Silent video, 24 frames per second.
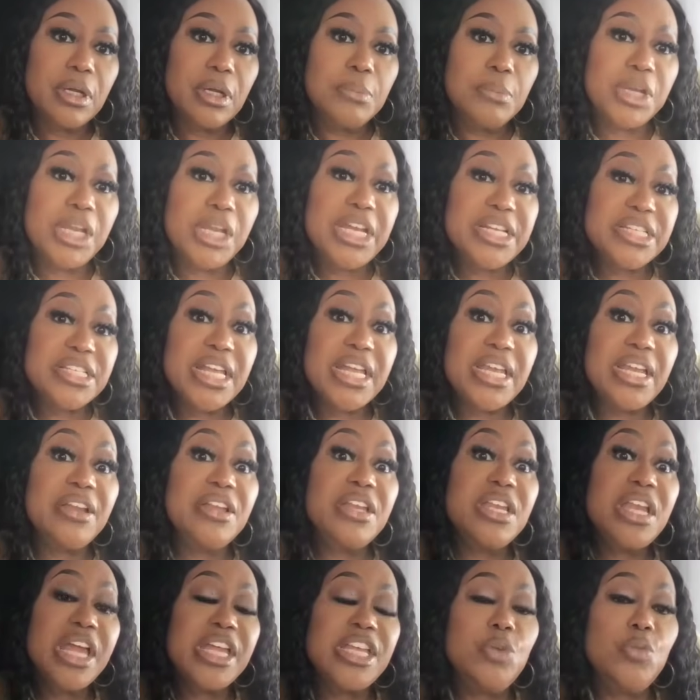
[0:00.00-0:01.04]
but has
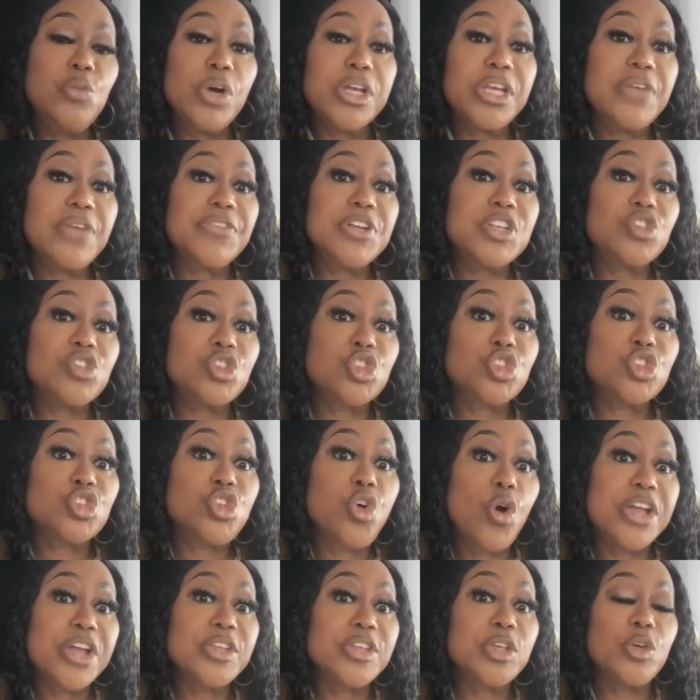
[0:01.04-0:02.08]
anyone ever
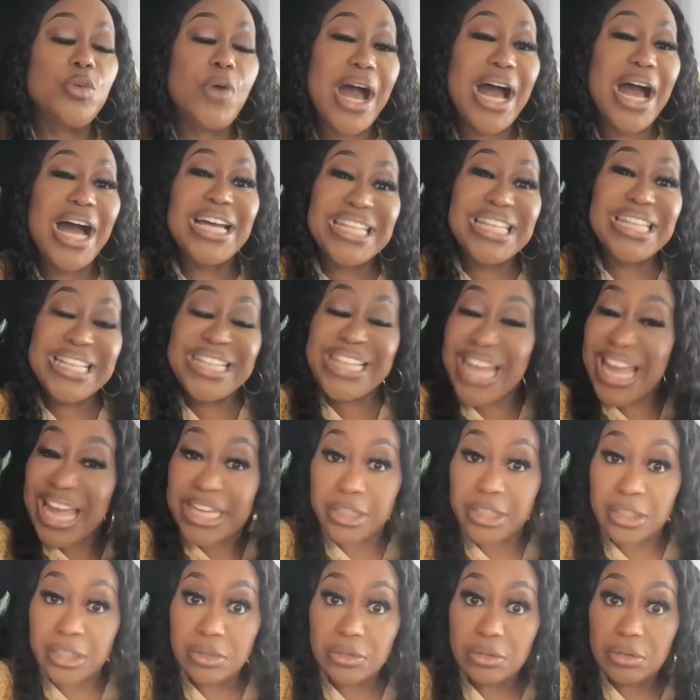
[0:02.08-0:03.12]
taught you how to
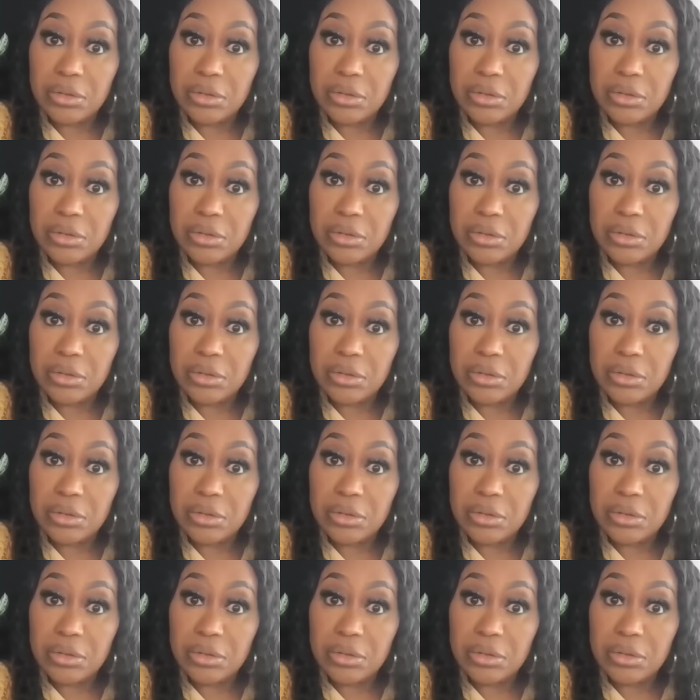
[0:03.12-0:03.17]
get?